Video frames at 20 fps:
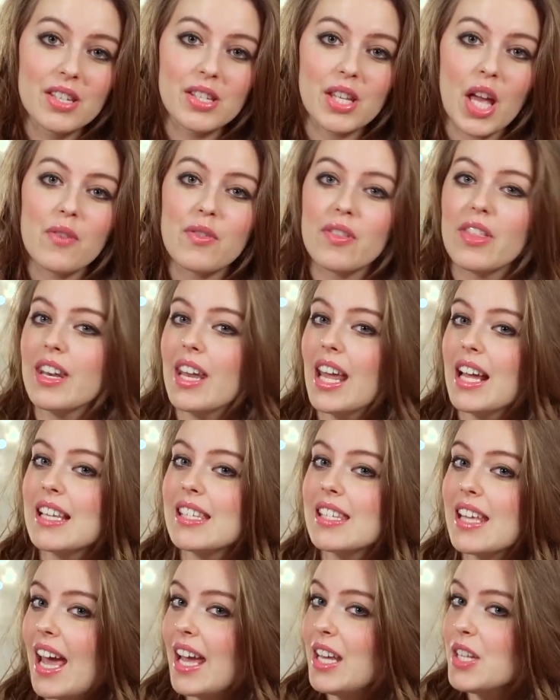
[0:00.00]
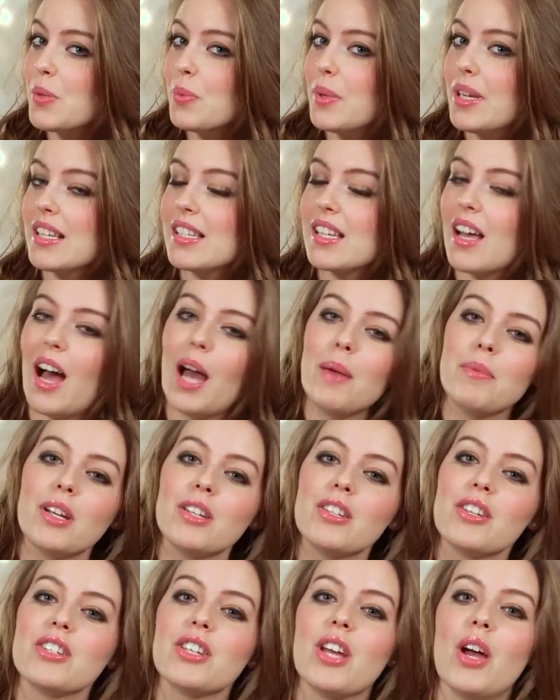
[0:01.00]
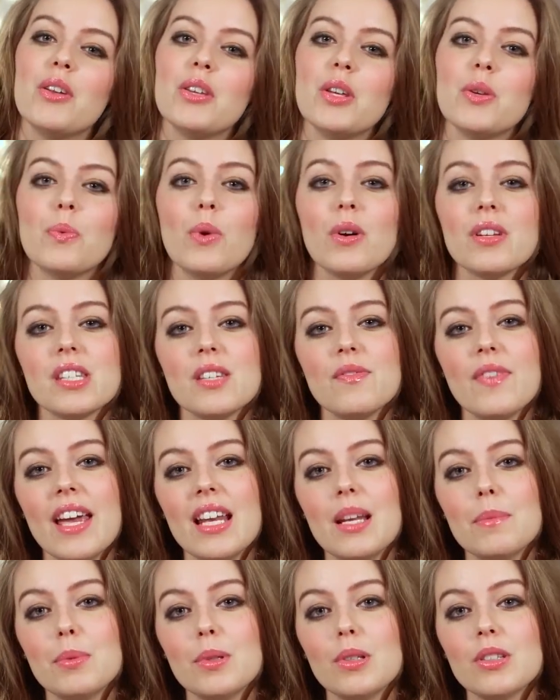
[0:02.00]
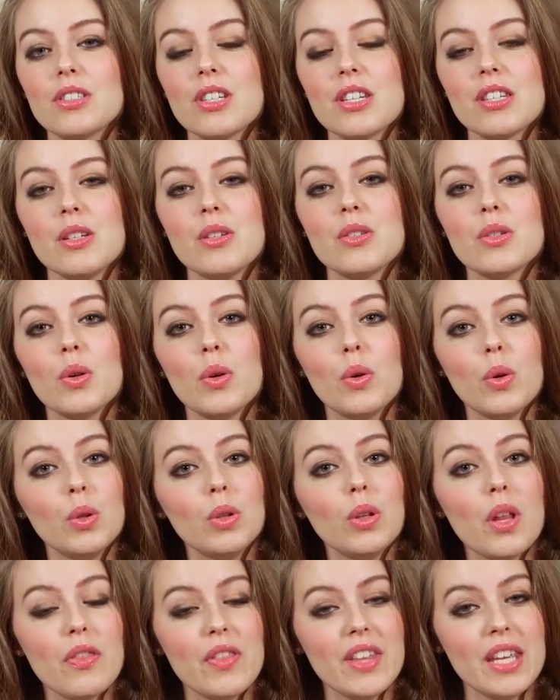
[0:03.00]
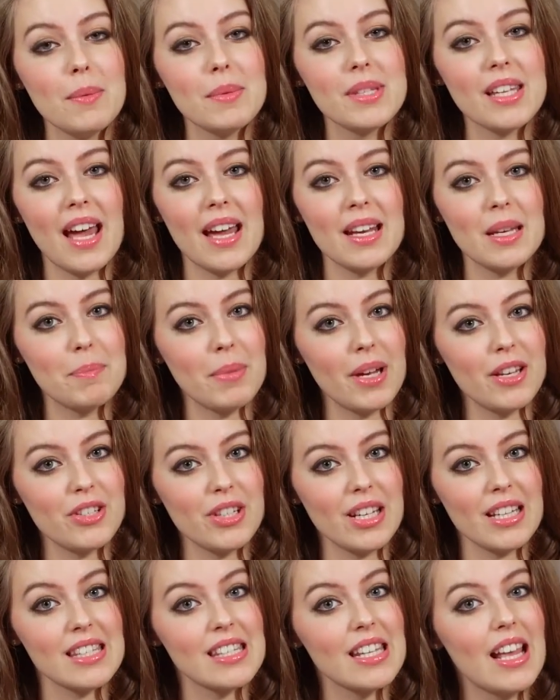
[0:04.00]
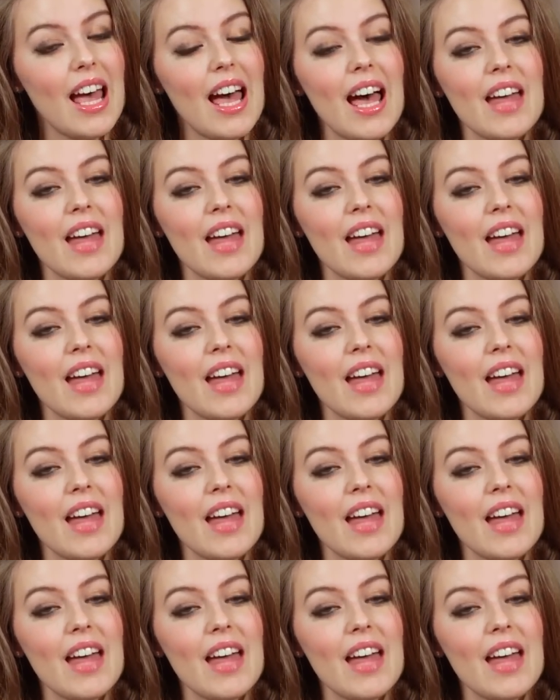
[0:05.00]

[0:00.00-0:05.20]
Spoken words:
So over the next 8 weeks, I'm going to show you what's available to suit all themes and budgets.